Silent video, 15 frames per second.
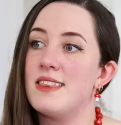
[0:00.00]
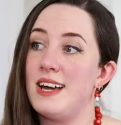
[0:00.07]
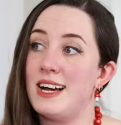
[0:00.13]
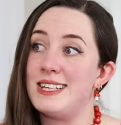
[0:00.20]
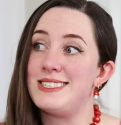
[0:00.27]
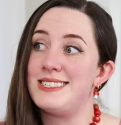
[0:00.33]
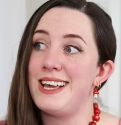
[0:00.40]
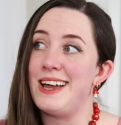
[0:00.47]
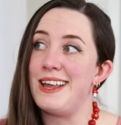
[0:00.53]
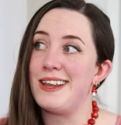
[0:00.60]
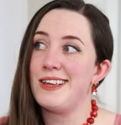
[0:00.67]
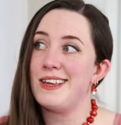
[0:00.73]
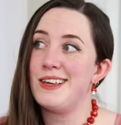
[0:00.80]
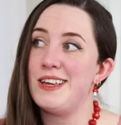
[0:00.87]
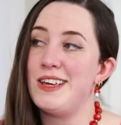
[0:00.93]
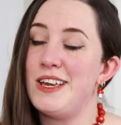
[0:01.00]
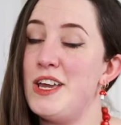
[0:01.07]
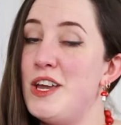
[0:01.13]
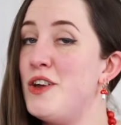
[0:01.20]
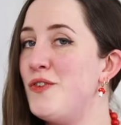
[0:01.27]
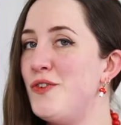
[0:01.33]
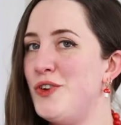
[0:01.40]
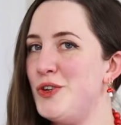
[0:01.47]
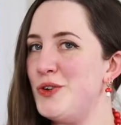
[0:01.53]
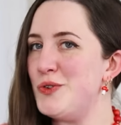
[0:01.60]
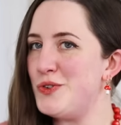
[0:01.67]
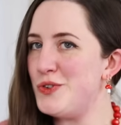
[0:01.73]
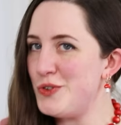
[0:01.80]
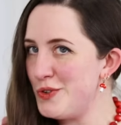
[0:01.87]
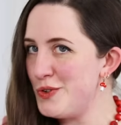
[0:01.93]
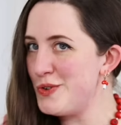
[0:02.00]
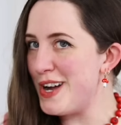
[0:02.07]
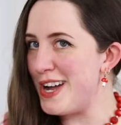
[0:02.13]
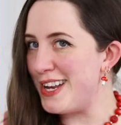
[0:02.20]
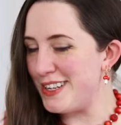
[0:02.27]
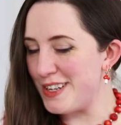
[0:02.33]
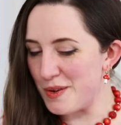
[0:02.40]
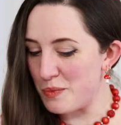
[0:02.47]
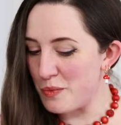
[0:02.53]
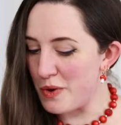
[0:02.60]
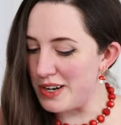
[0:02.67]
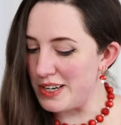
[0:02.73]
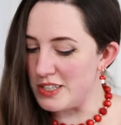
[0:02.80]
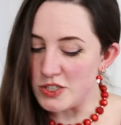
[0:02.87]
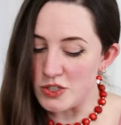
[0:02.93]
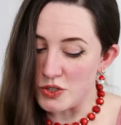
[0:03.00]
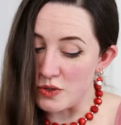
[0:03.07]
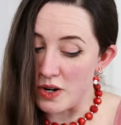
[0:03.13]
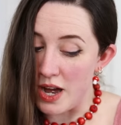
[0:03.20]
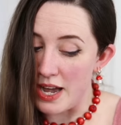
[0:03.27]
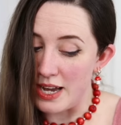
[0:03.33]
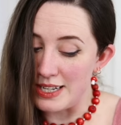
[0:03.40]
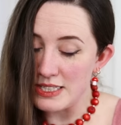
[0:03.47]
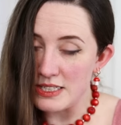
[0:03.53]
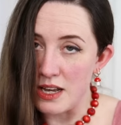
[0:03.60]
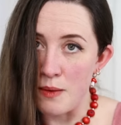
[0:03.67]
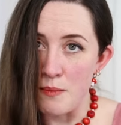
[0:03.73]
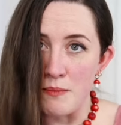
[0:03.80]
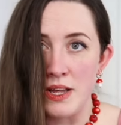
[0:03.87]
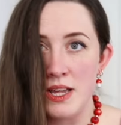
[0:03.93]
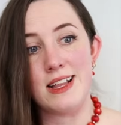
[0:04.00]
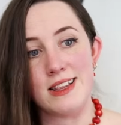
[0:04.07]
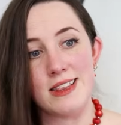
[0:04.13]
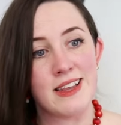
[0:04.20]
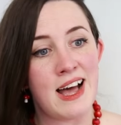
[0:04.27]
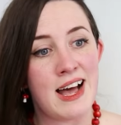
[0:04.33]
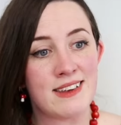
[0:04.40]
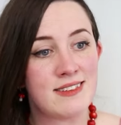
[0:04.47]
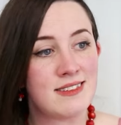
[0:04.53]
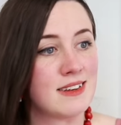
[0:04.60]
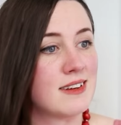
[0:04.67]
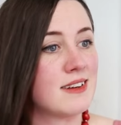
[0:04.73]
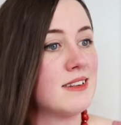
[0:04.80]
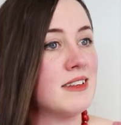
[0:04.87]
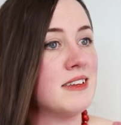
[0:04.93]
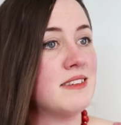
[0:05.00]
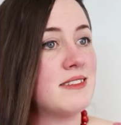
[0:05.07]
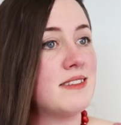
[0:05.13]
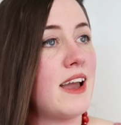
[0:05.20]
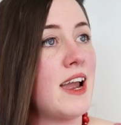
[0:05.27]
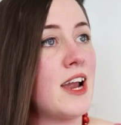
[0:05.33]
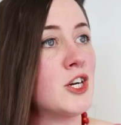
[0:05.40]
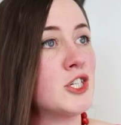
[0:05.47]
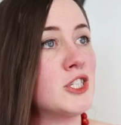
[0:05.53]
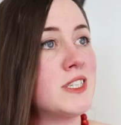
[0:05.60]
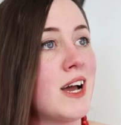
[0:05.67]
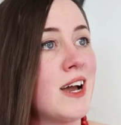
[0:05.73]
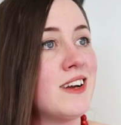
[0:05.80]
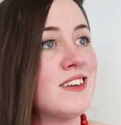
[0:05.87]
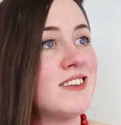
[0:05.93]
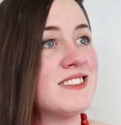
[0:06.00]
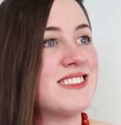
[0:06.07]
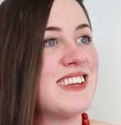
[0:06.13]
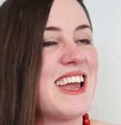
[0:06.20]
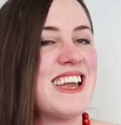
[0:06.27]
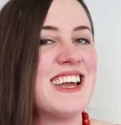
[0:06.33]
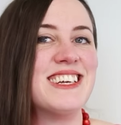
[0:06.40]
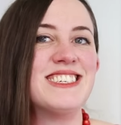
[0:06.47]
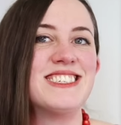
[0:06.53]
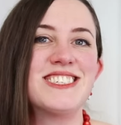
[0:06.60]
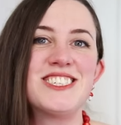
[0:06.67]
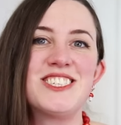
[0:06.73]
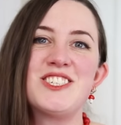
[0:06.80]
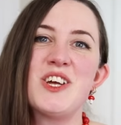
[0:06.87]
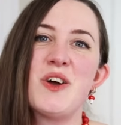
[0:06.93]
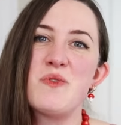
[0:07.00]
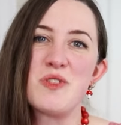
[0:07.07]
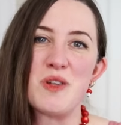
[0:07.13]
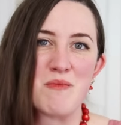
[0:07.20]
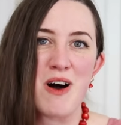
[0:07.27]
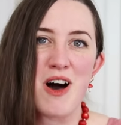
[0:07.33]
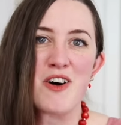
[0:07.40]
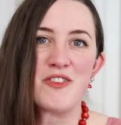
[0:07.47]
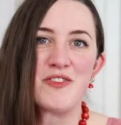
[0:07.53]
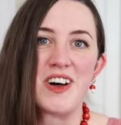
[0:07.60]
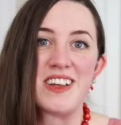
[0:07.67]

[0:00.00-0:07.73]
That said, if you do end up wanting to try some elasticless hairstyles and show them off